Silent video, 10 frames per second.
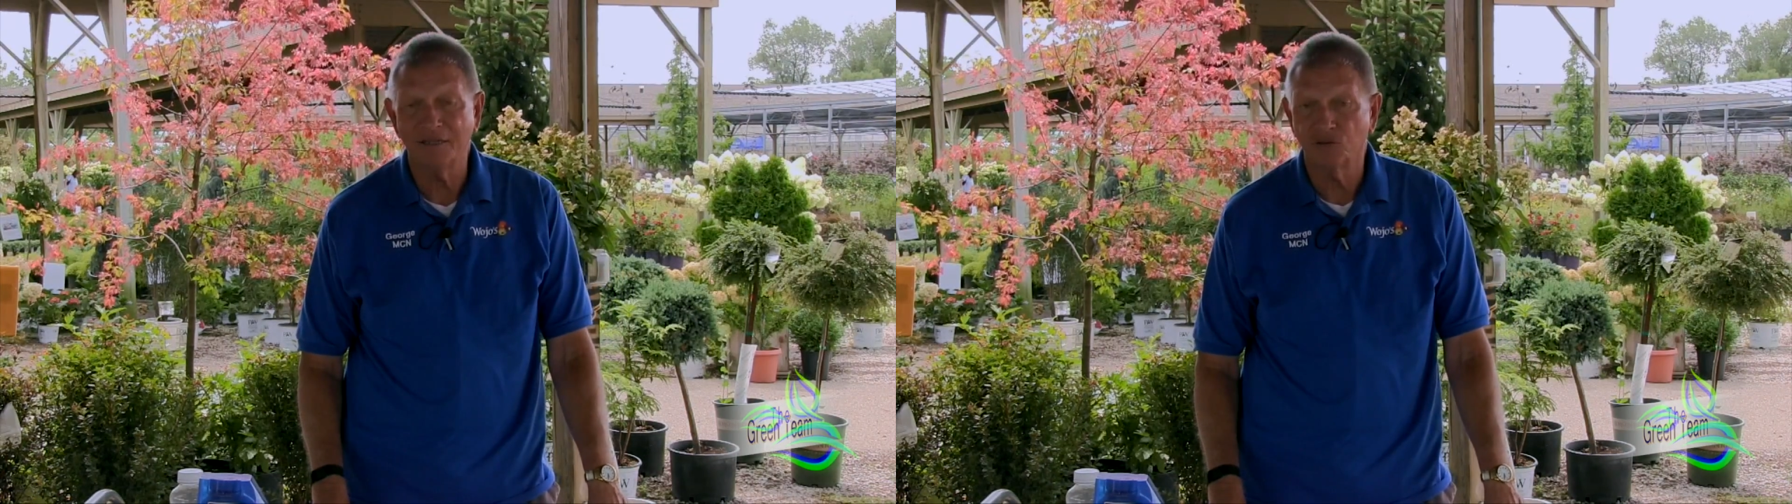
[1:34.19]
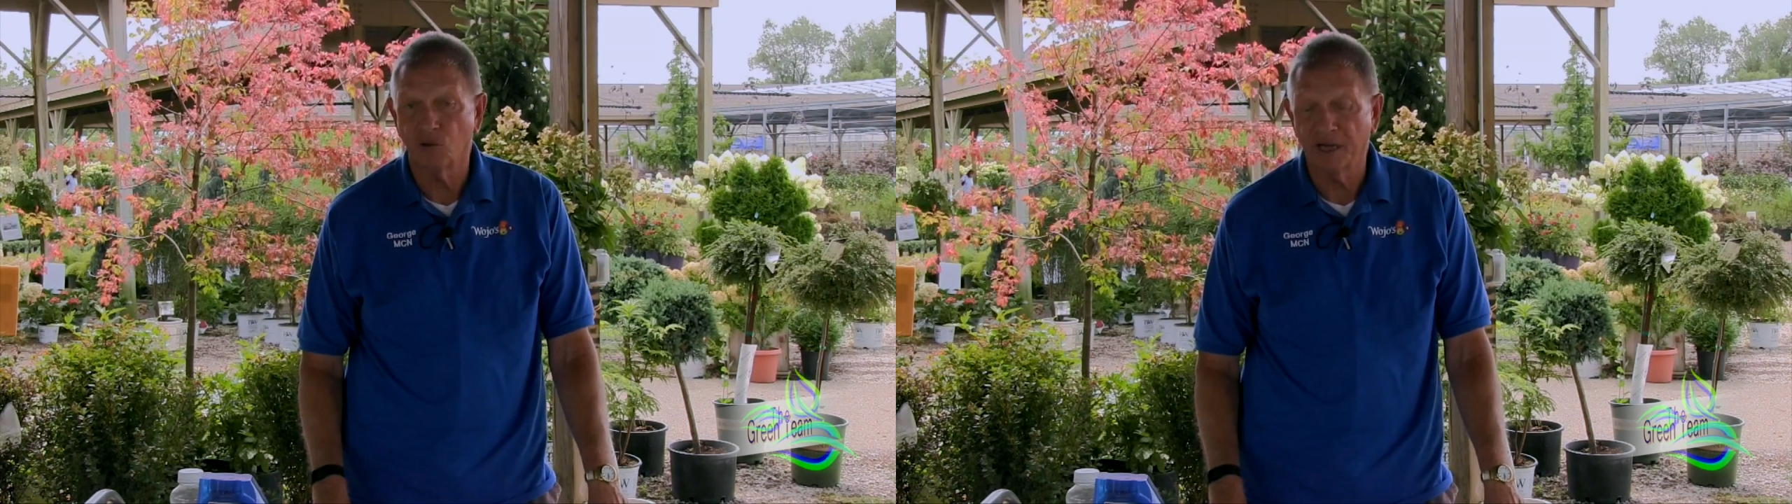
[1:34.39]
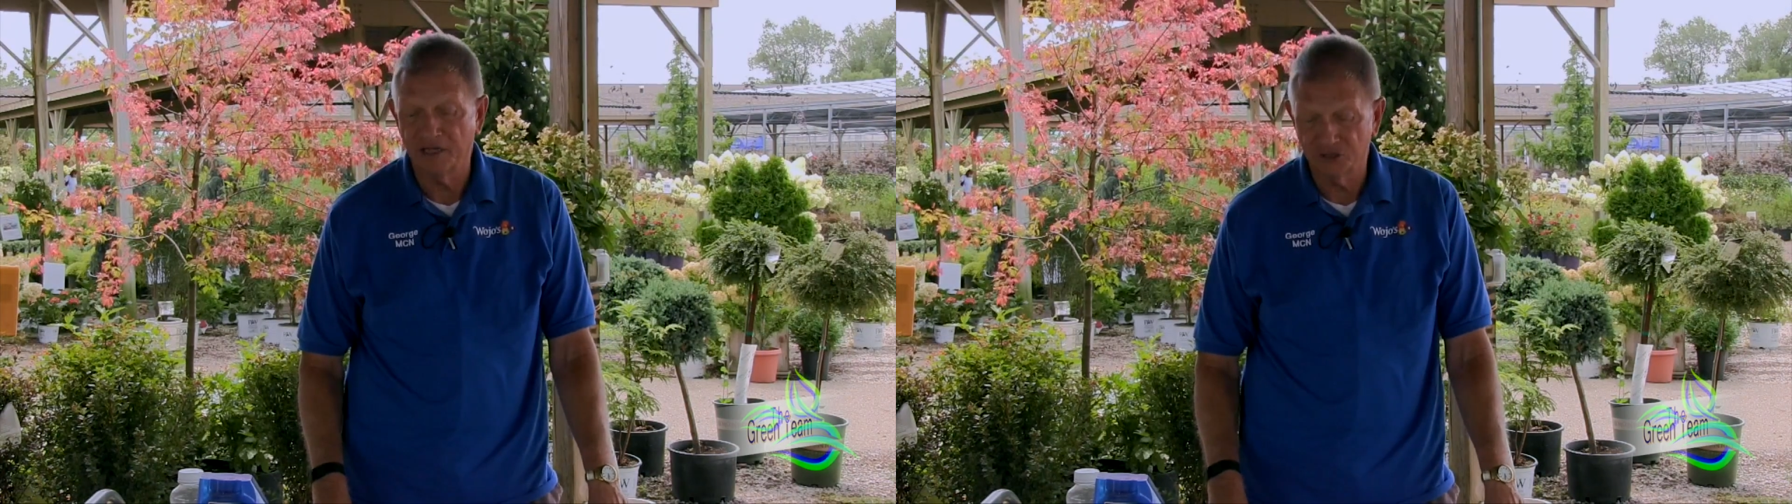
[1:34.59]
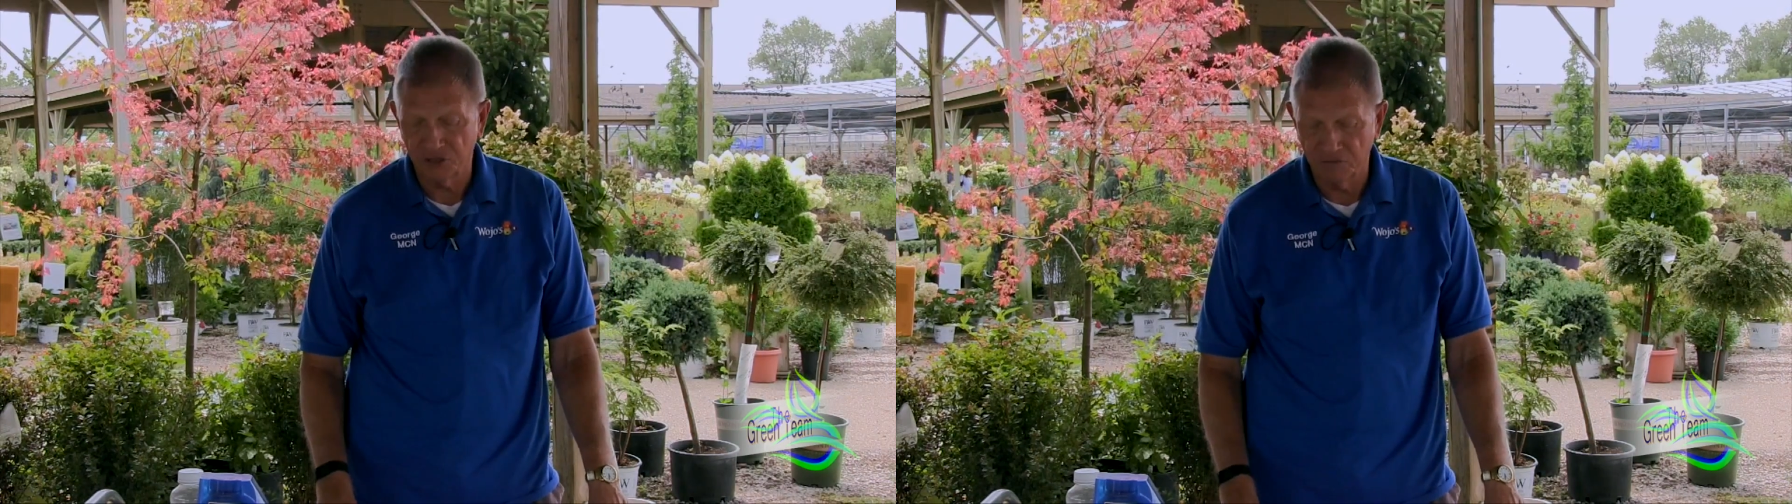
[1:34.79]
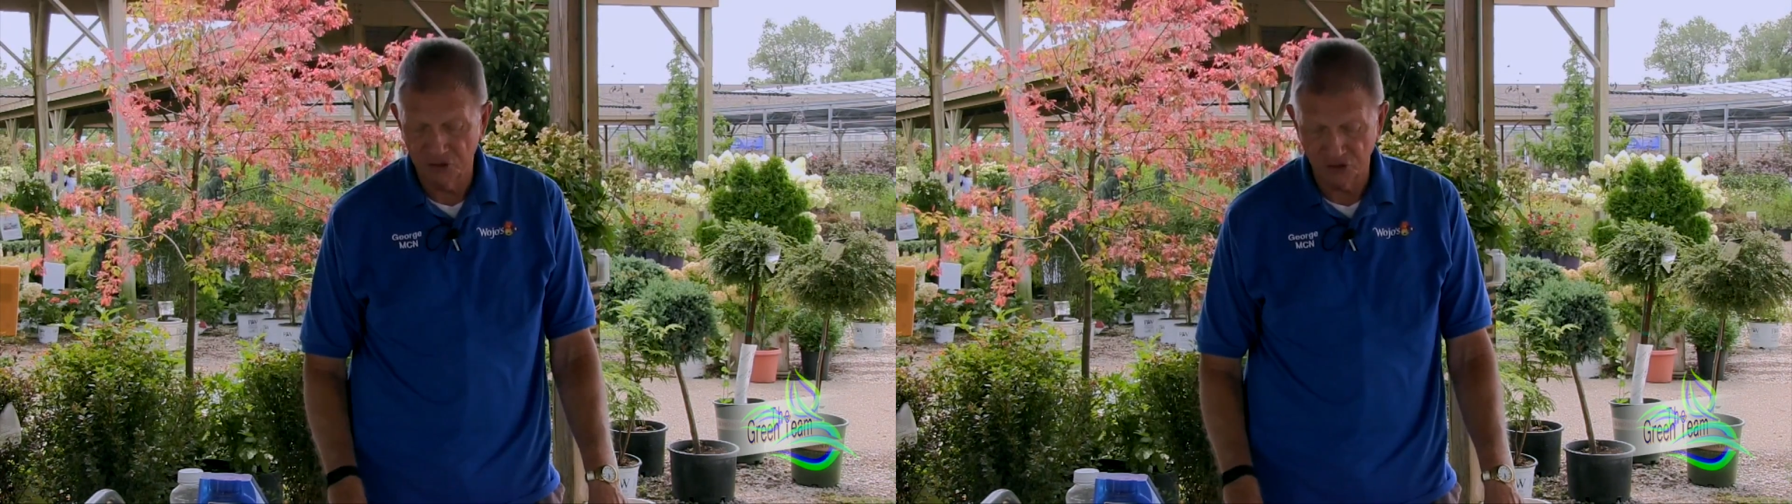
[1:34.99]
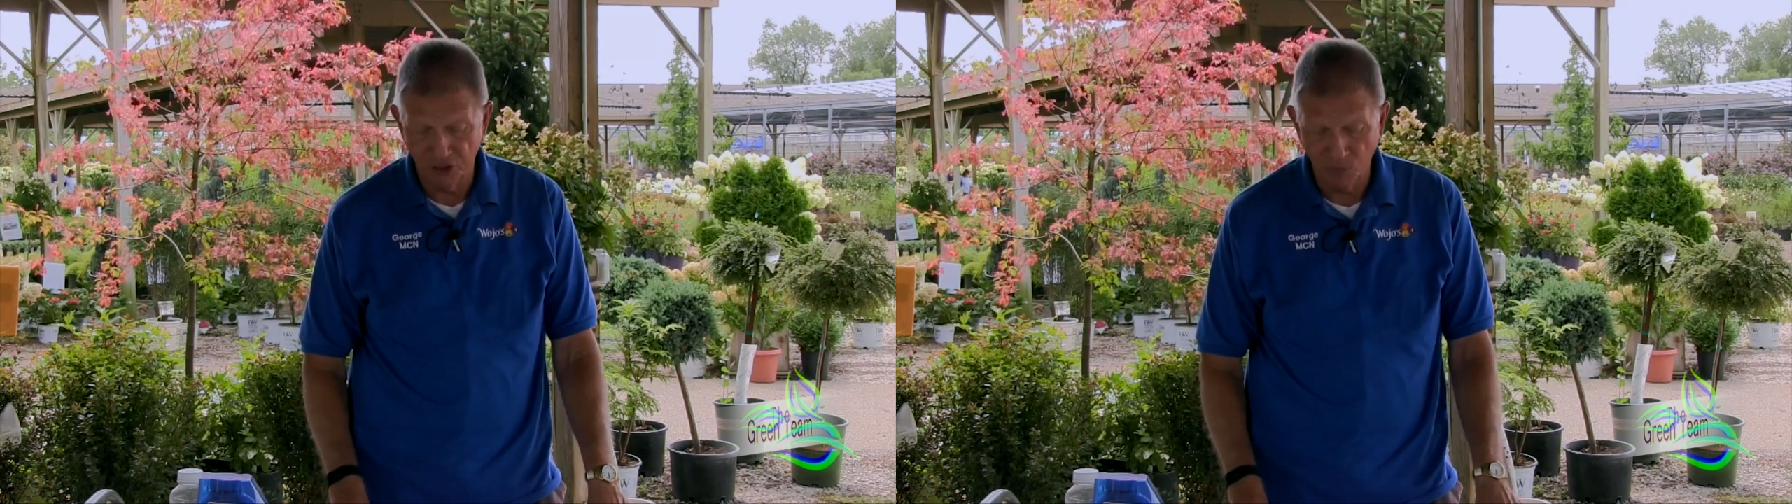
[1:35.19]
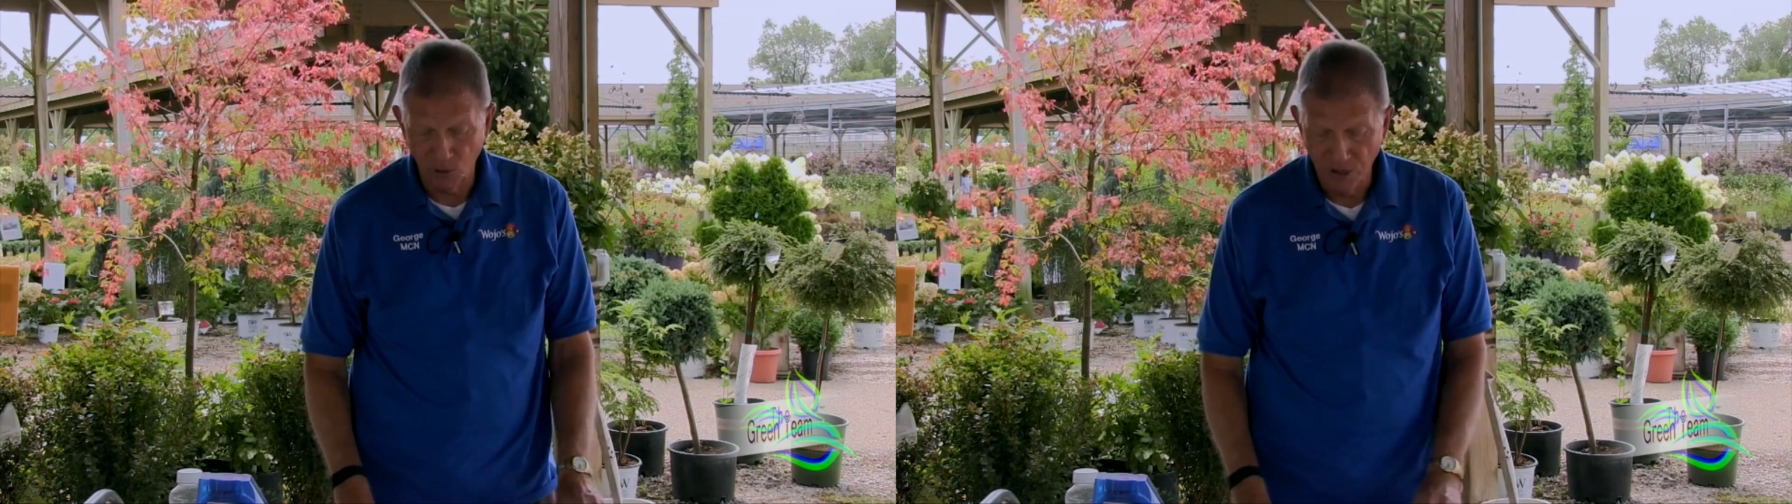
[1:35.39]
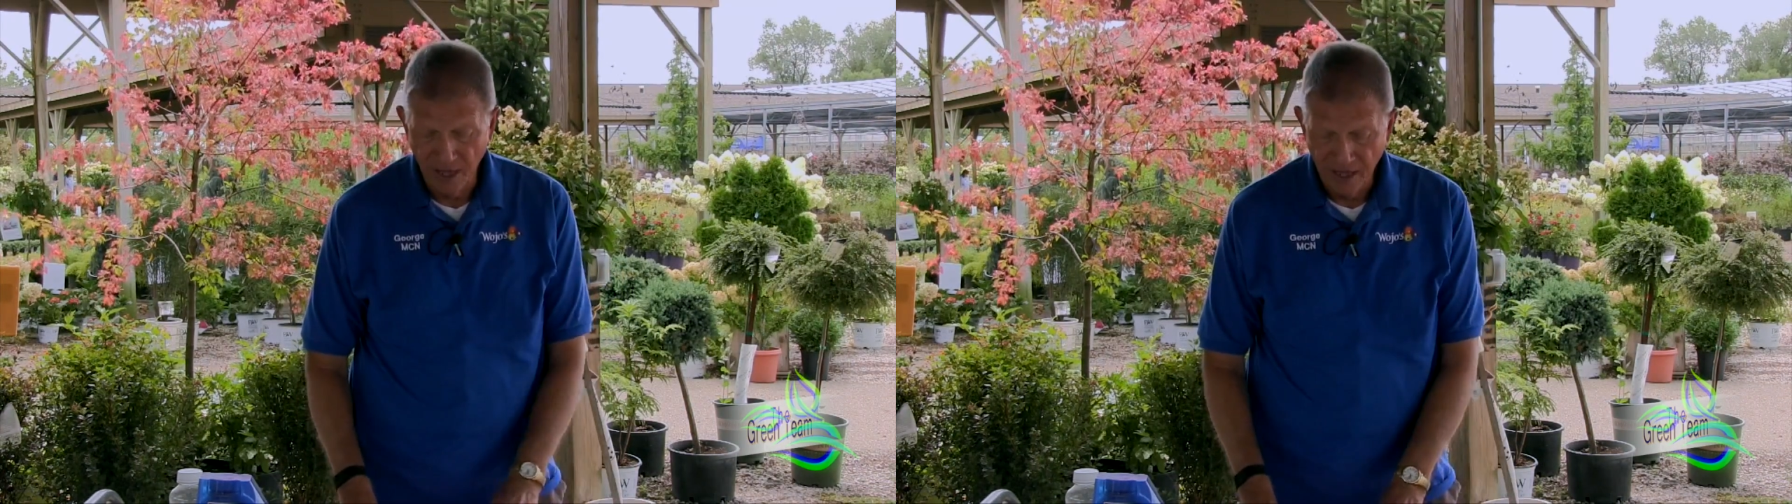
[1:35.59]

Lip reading: and dryness of the summer,